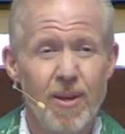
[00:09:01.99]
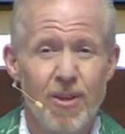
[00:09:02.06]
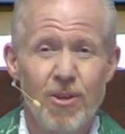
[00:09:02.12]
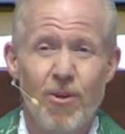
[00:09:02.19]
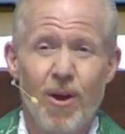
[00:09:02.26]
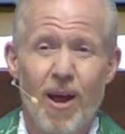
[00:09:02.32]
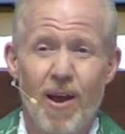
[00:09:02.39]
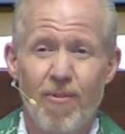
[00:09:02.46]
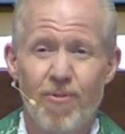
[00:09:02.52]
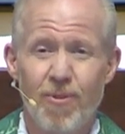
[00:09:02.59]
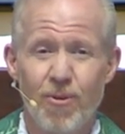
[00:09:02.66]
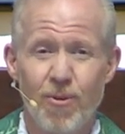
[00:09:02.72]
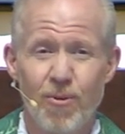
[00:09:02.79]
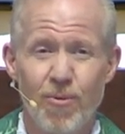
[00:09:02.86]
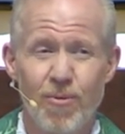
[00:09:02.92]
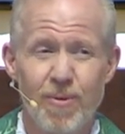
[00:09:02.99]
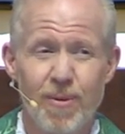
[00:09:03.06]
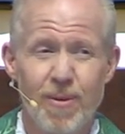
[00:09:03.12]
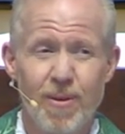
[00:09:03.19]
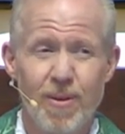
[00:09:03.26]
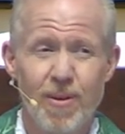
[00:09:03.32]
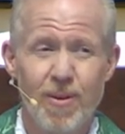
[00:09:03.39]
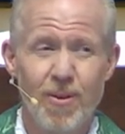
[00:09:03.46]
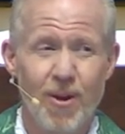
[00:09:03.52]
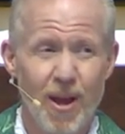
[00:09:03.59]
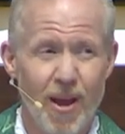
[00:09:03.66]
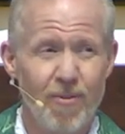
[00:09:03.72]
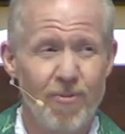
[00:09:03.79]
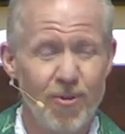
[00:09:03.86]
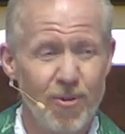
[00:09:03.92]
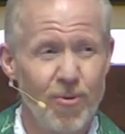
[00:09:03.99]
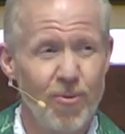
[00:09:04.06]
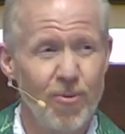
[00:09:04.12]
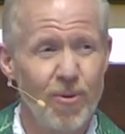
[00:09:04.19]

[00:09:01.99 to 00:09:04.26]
you have to you have to